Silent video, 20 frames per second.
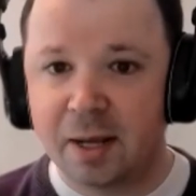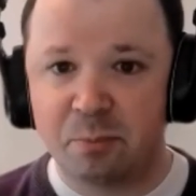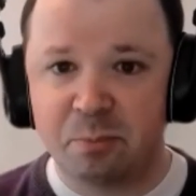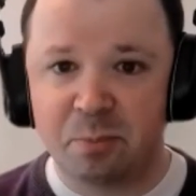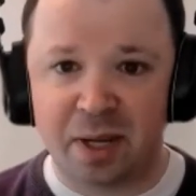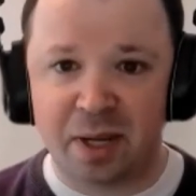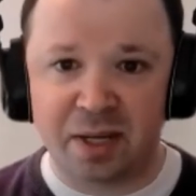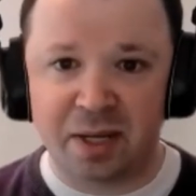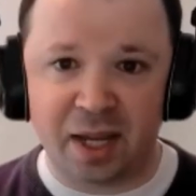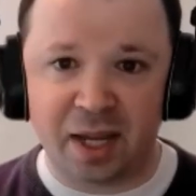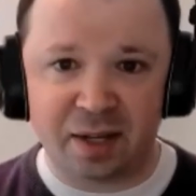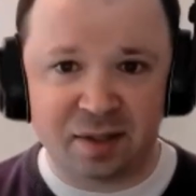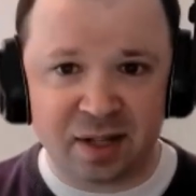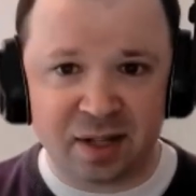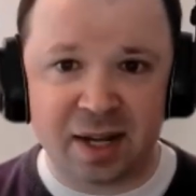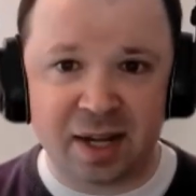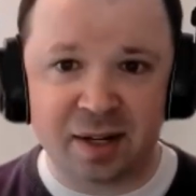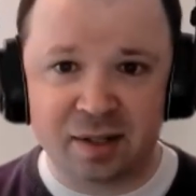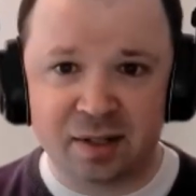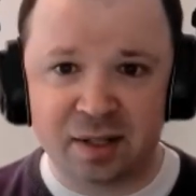but yeah
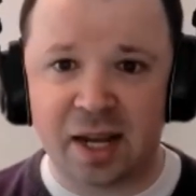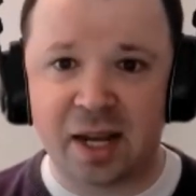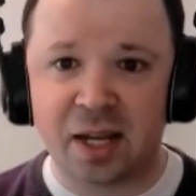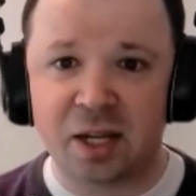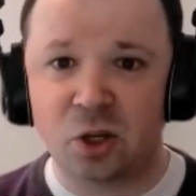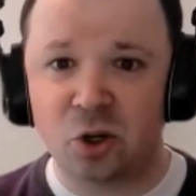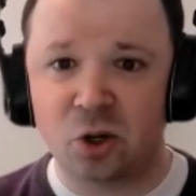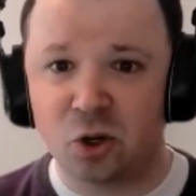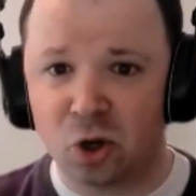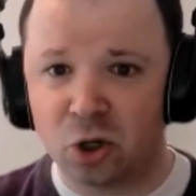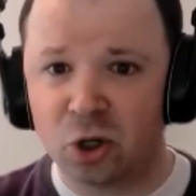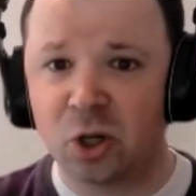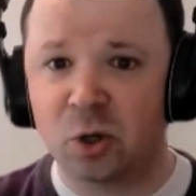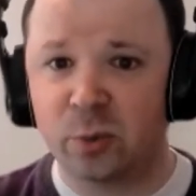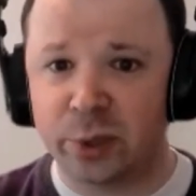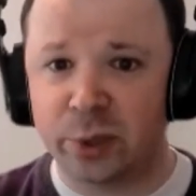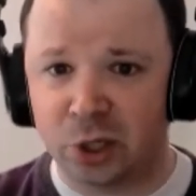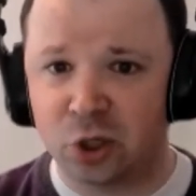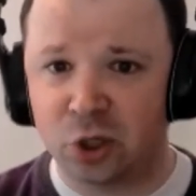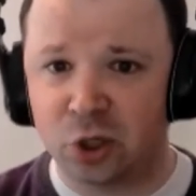day to day you're not going
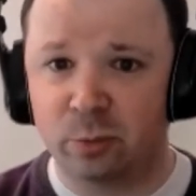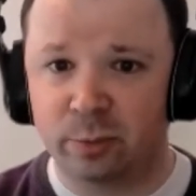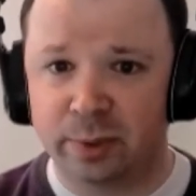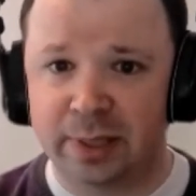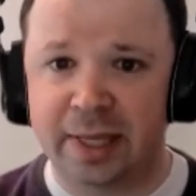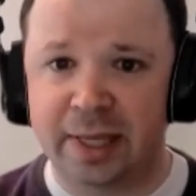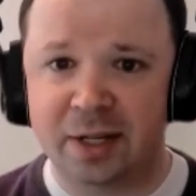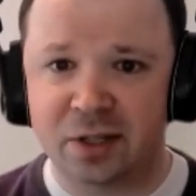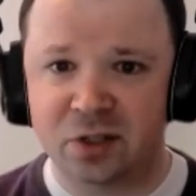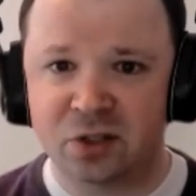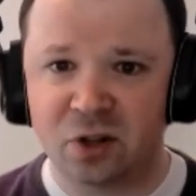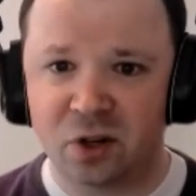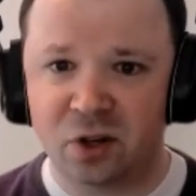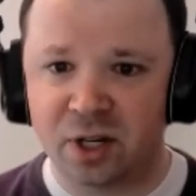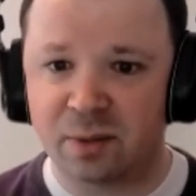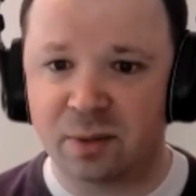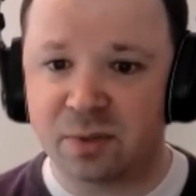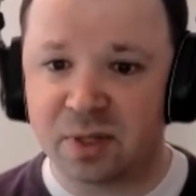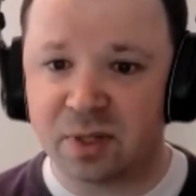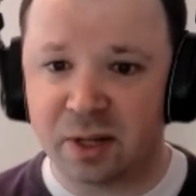to accumulate a
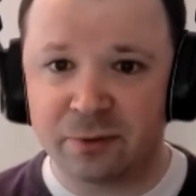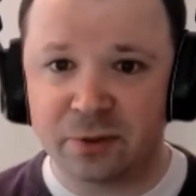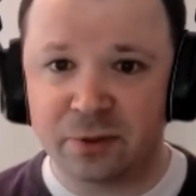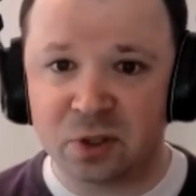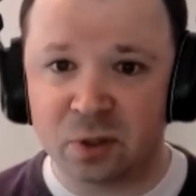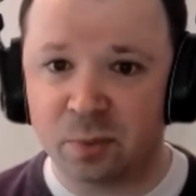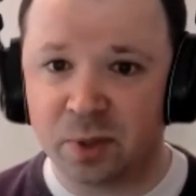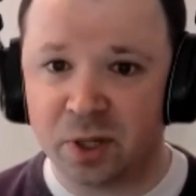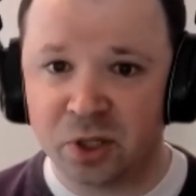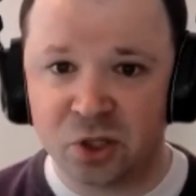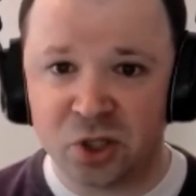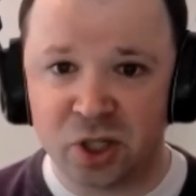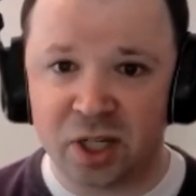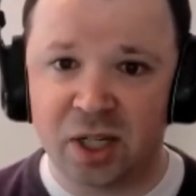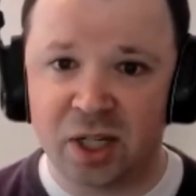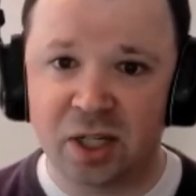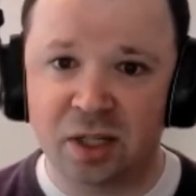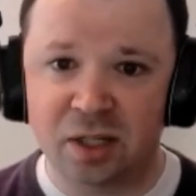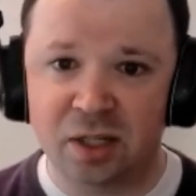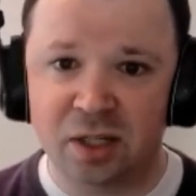sodium deficit because your
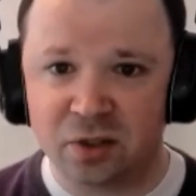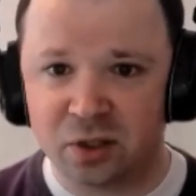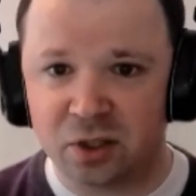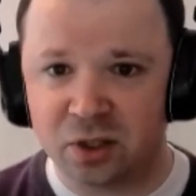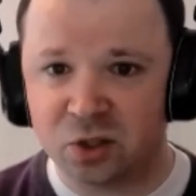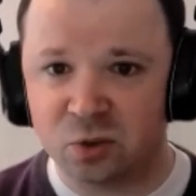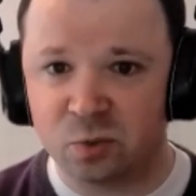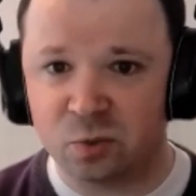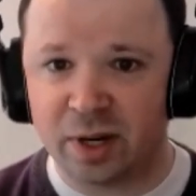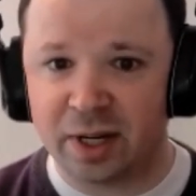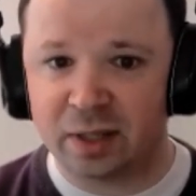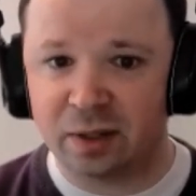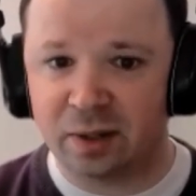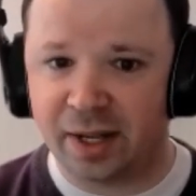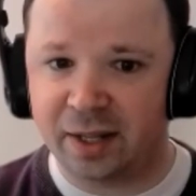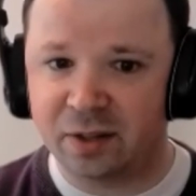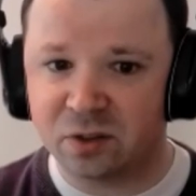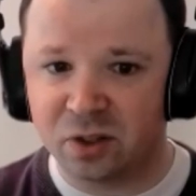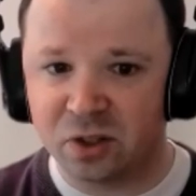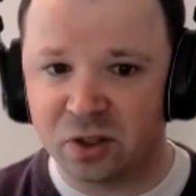kidneys and your sweat
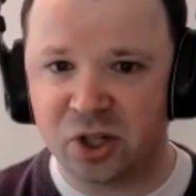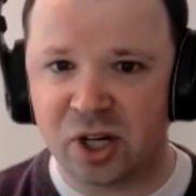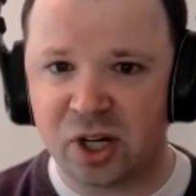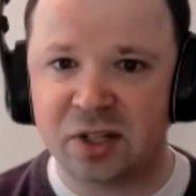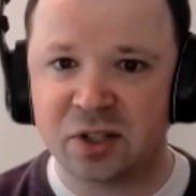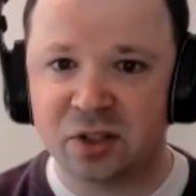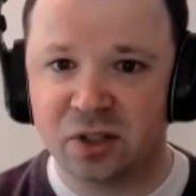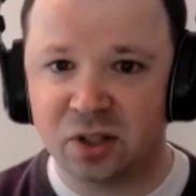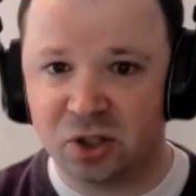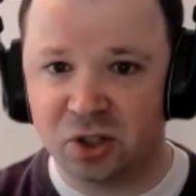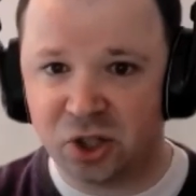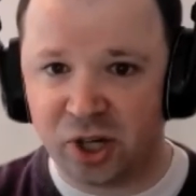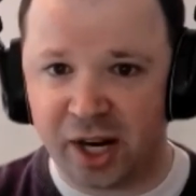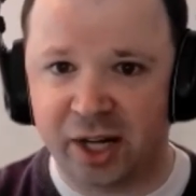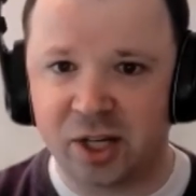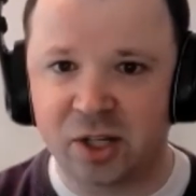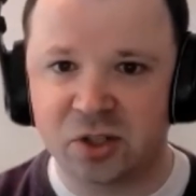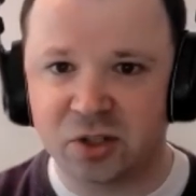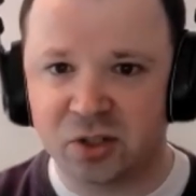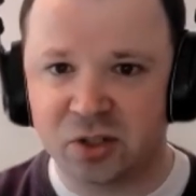glands adjust to
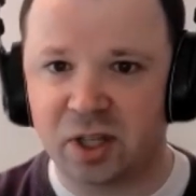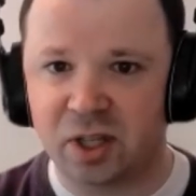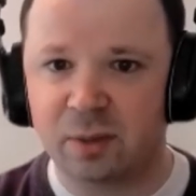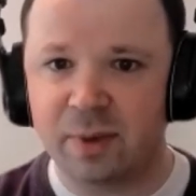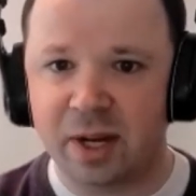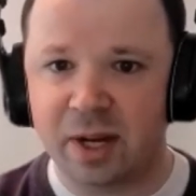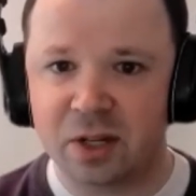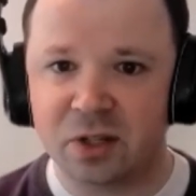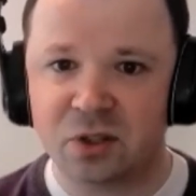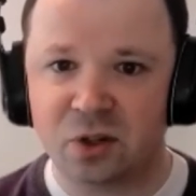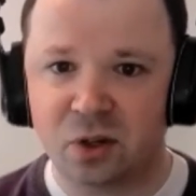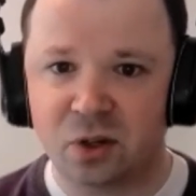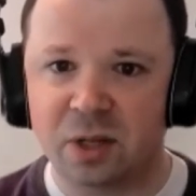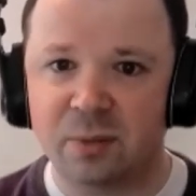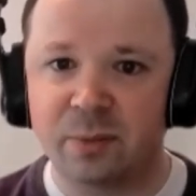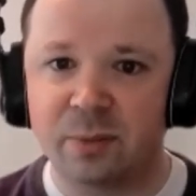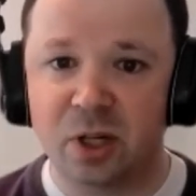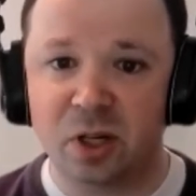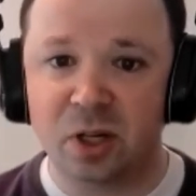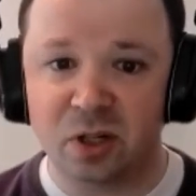changes in the amount of
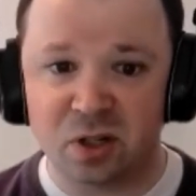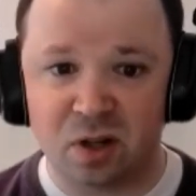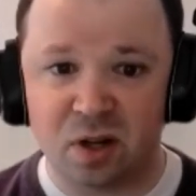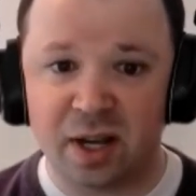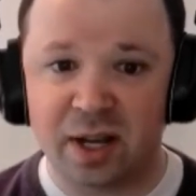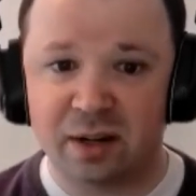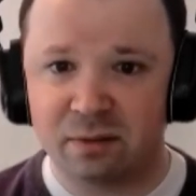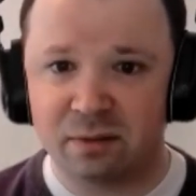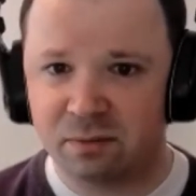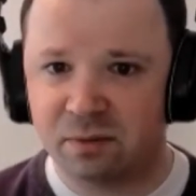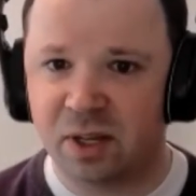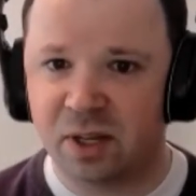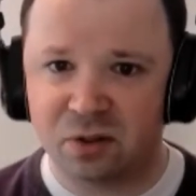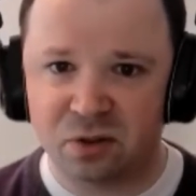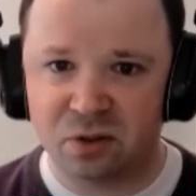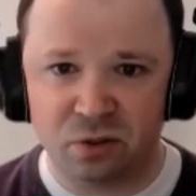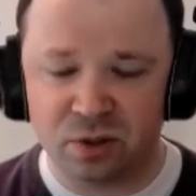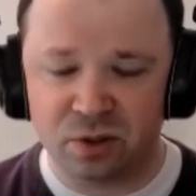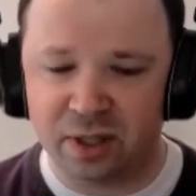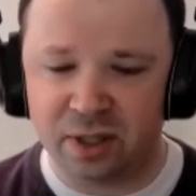sodium in your diet they're
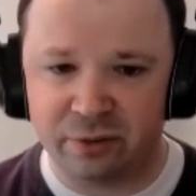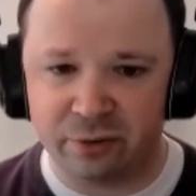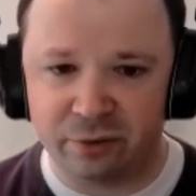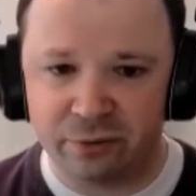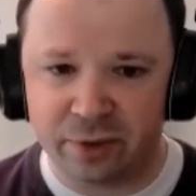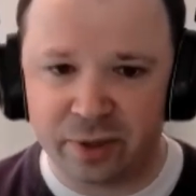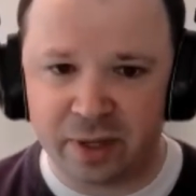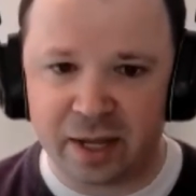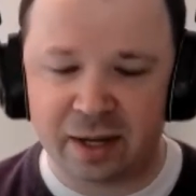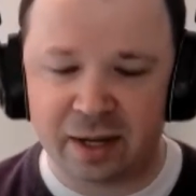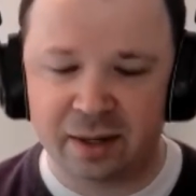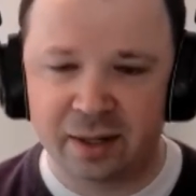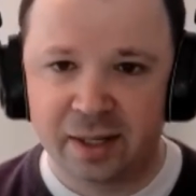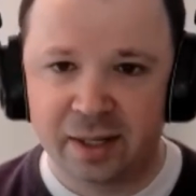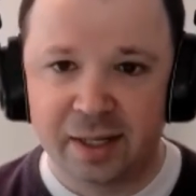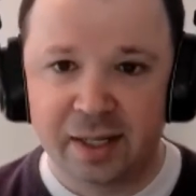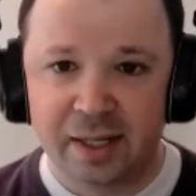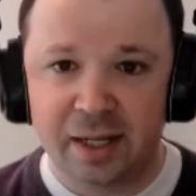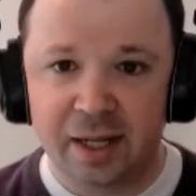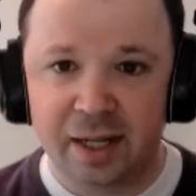too clever for that
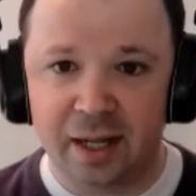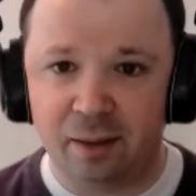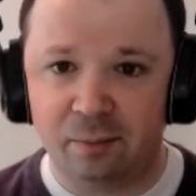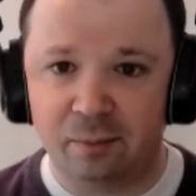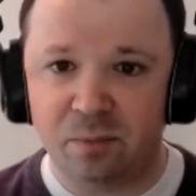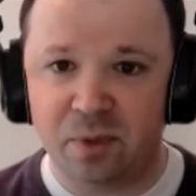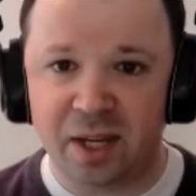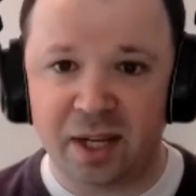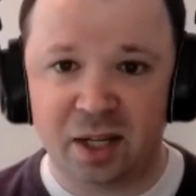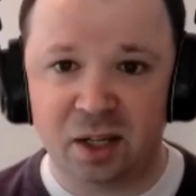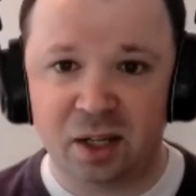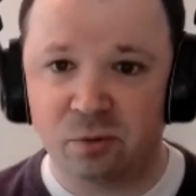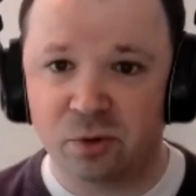um, they can